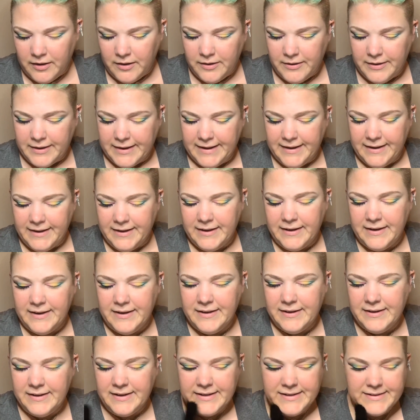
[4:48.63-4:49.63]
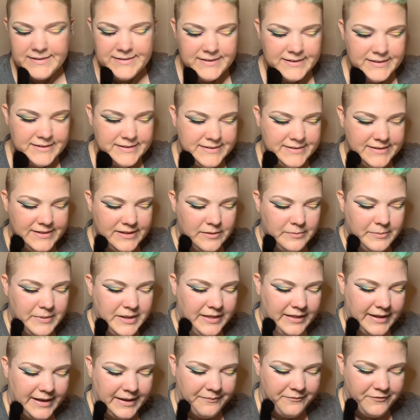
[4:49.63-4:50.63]
Okay, he's gonna sit on
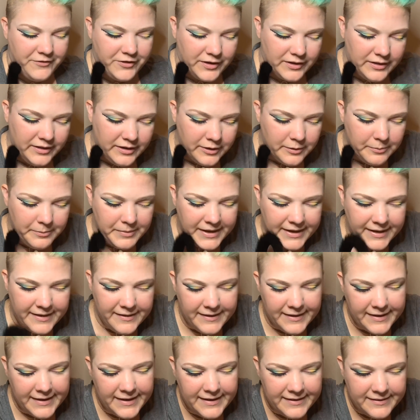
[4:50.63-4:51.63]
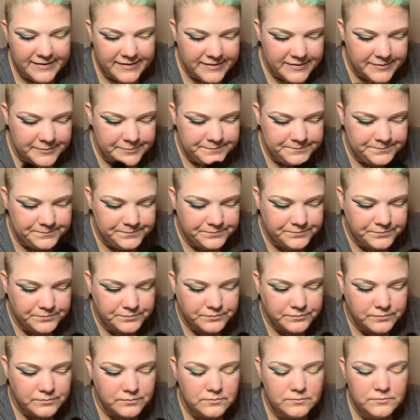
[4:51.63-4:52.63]
my lap for a little bit, I guess.
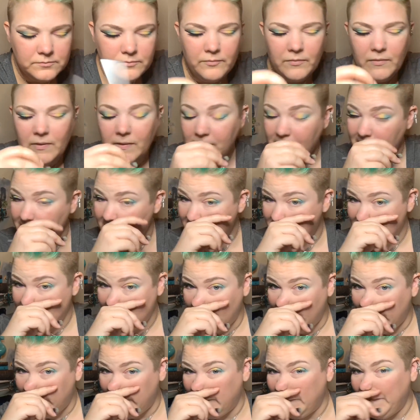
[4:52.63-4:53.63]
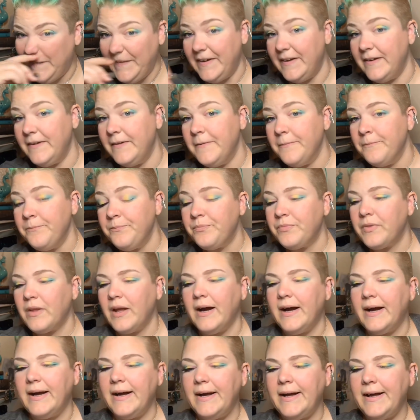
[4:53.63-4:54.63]
So
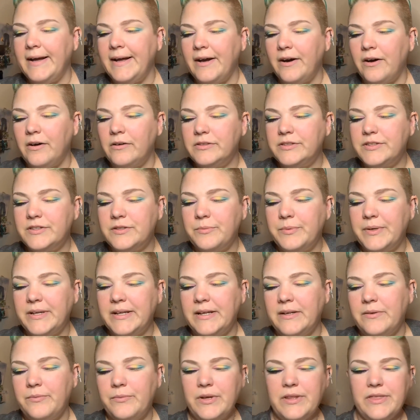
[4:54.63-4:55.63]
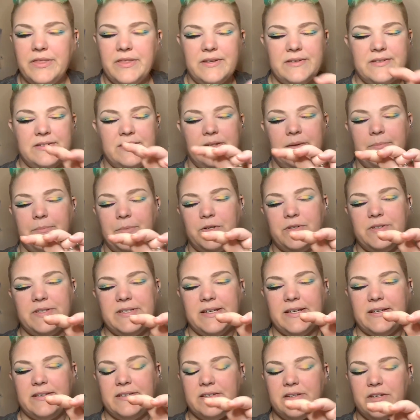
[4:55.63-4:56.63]
I also went in with this No.
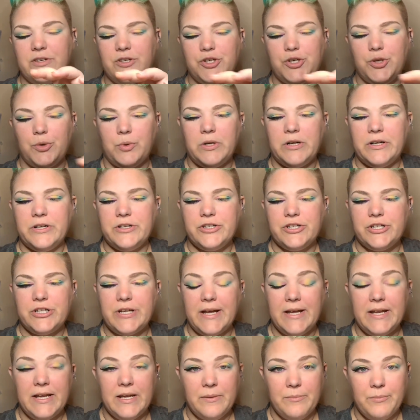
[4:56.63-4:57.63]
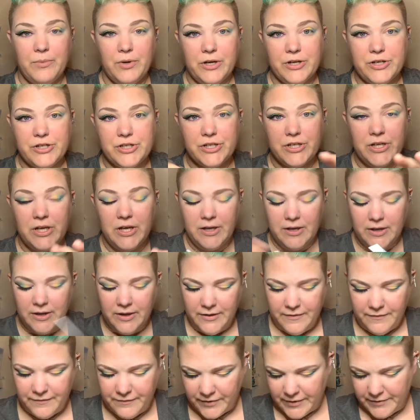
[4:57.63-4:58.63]
6 short shading brush
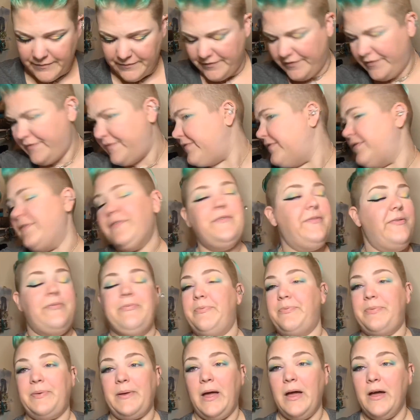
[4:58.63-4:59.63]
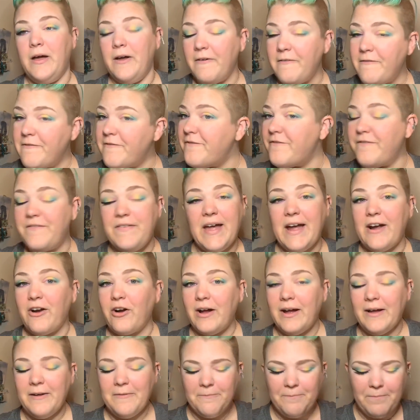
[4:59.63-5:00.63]
from
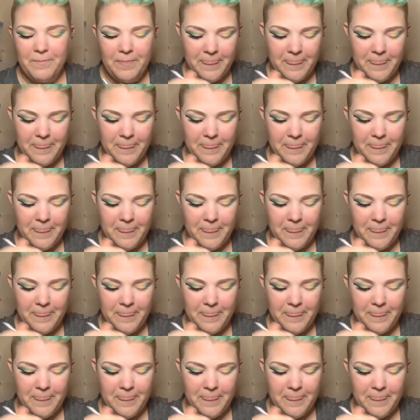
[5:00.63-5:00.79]
mascara.